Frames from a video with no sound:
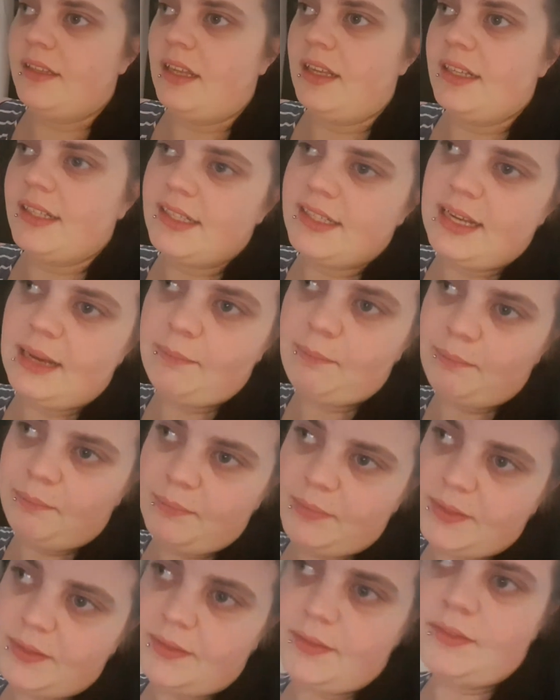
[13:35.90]
like
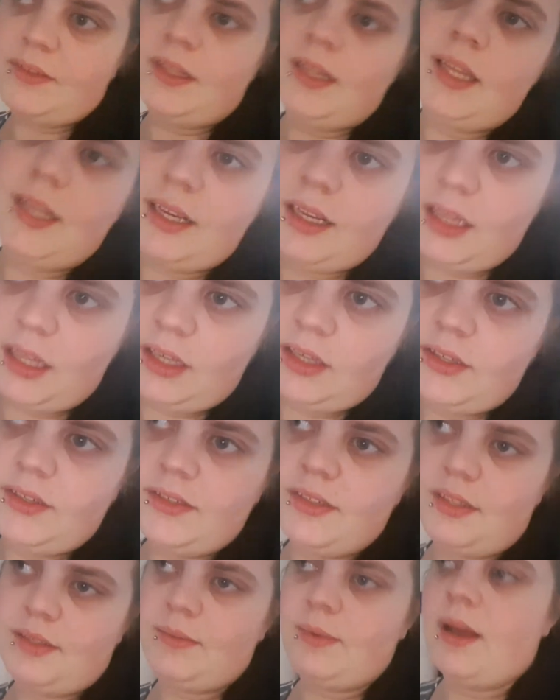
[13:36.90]
damp sort of clean
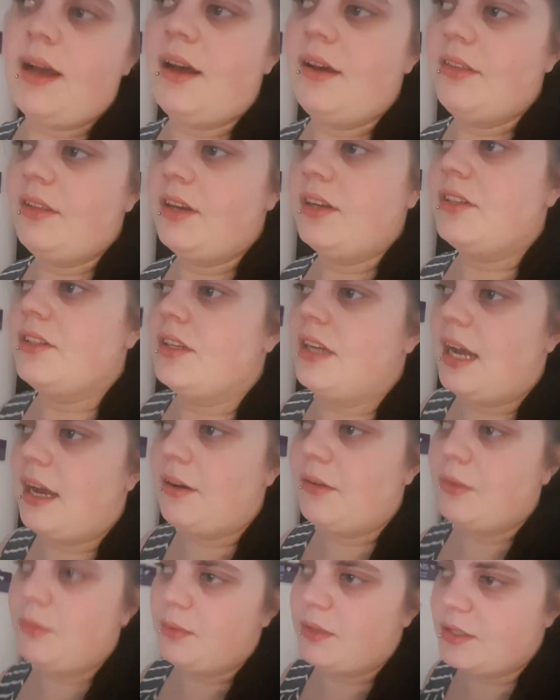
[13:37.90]
clothes as well that I
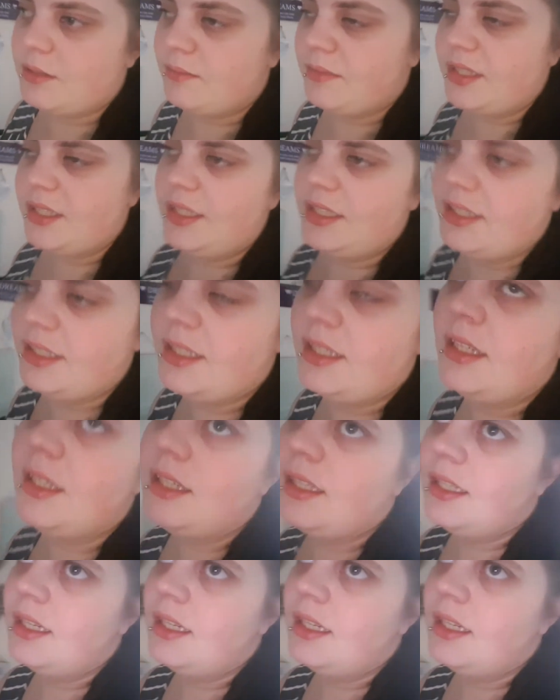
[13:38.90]
took out of the washing machine.